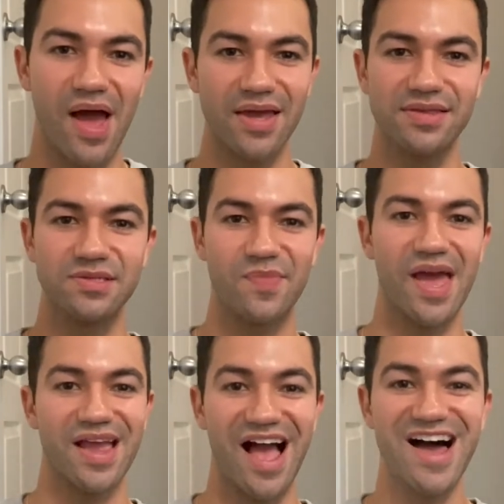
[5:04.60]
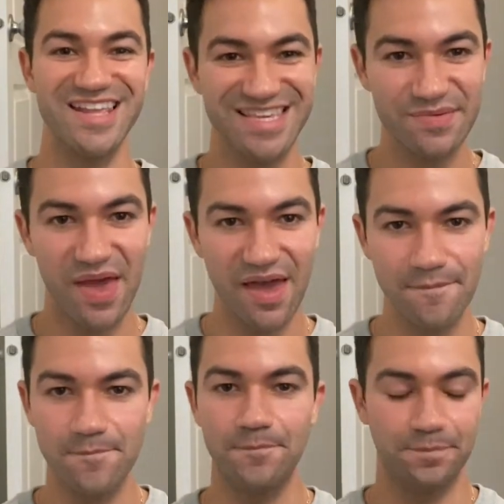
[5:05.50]
this bag on eBay
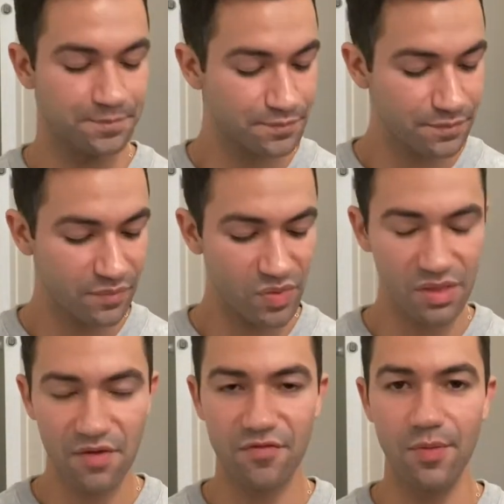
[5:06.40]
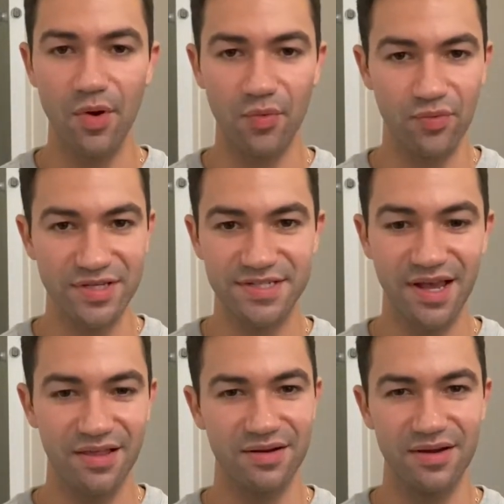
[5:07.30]
from a
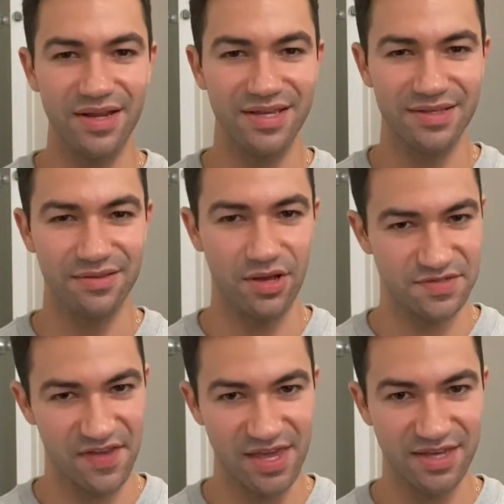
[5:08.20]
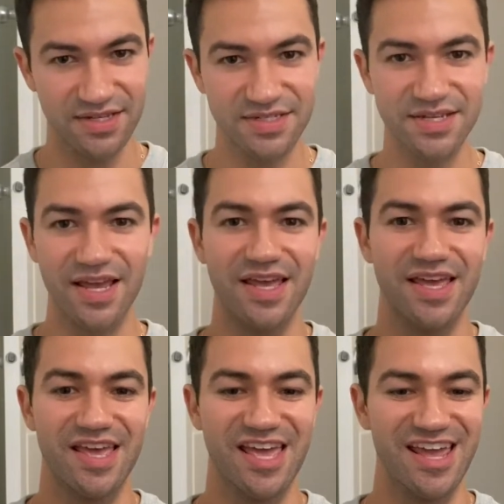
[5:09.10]
reseller in Las Vegas,
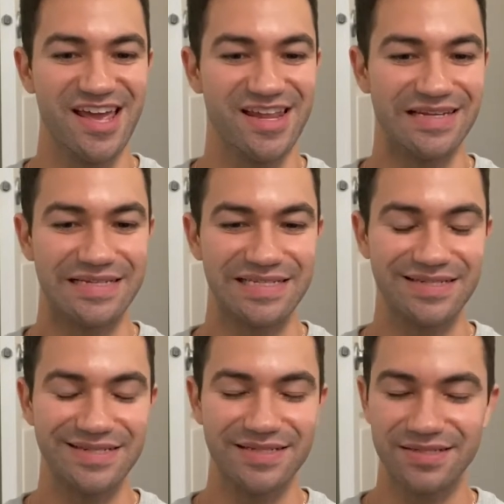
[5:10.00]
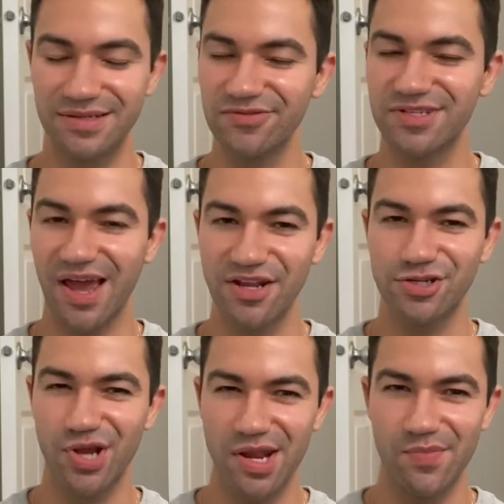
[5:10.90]
and he was kind of
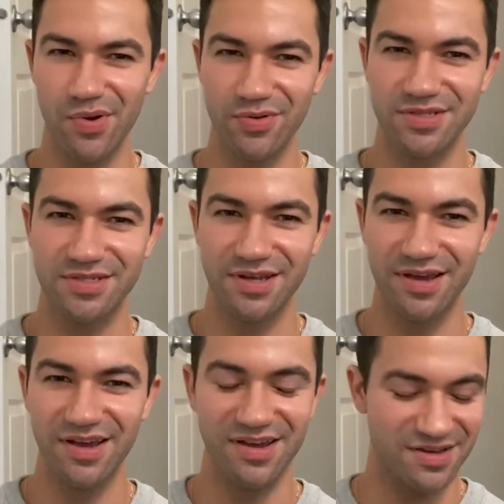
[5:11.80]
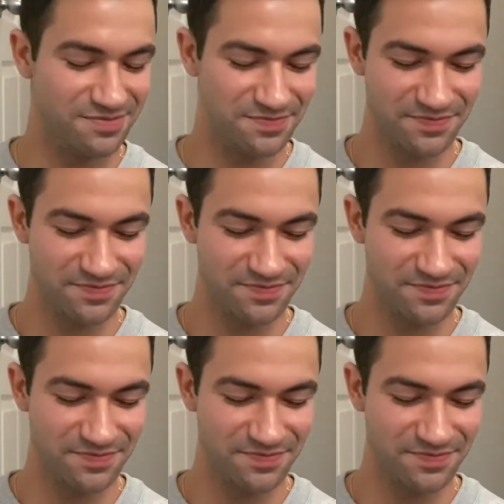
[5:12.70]
shady boots. I'm